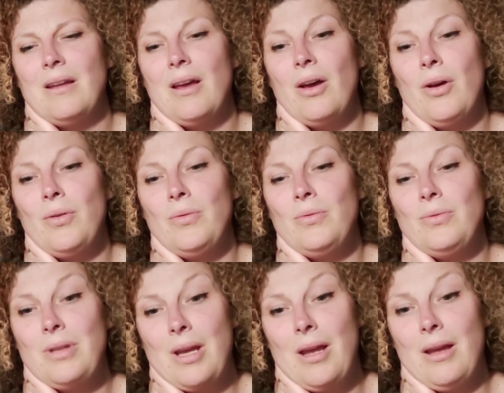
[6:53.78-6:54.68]
Oh,
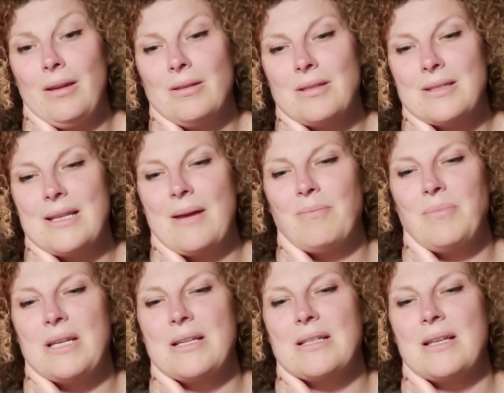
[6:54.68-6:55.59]
yeah, snapped
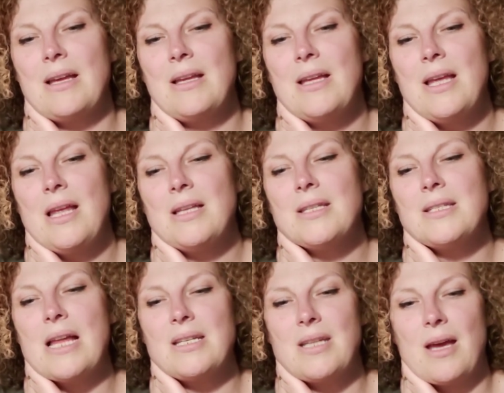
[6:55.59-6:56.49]
Bixer.
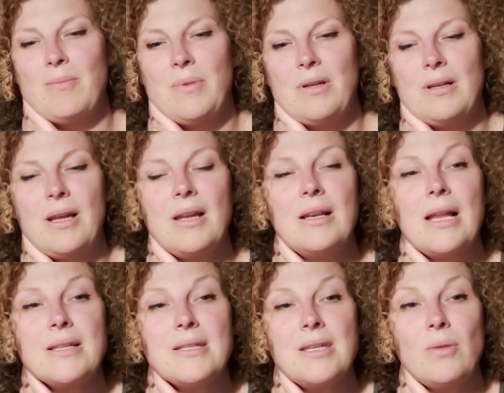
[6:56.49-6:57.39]
Stand up and
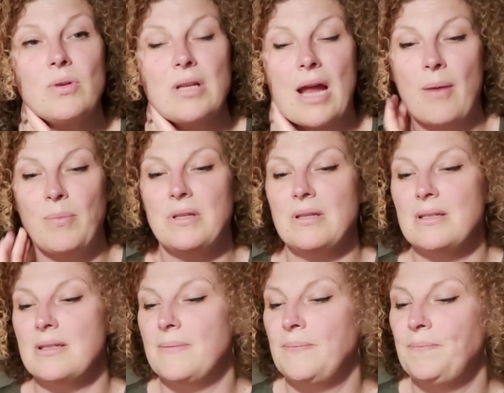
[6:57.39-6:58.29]
let's see what
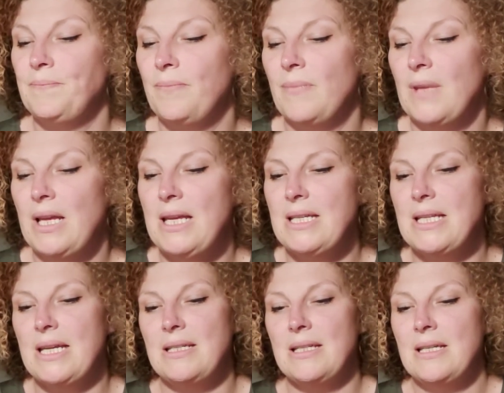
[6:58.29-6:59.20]
happens. He
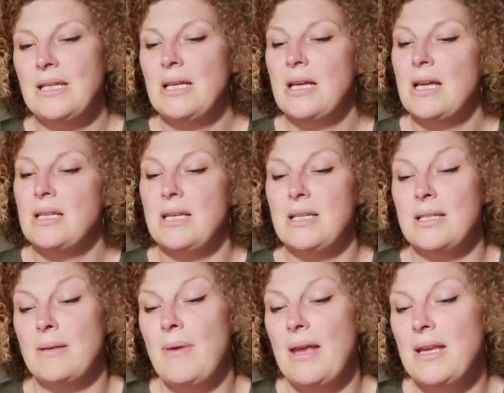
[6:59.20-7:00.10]
did, and to
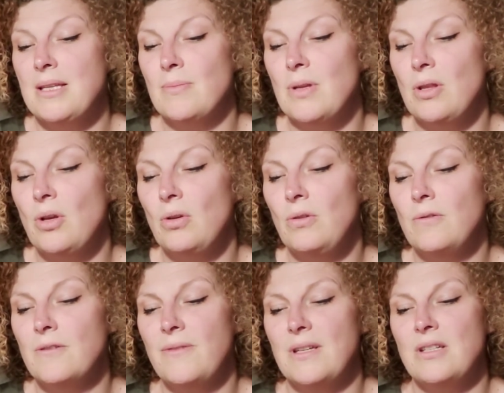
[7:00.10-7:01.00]
his amazement, the
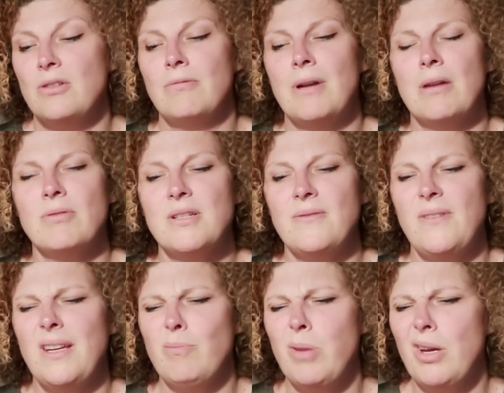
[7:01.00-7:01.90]
hooves fitted around his
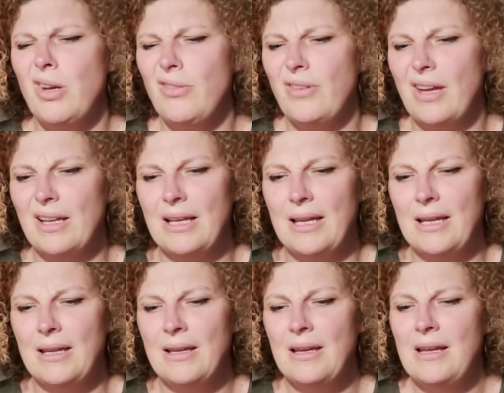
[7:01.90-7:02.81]
feet perfectly.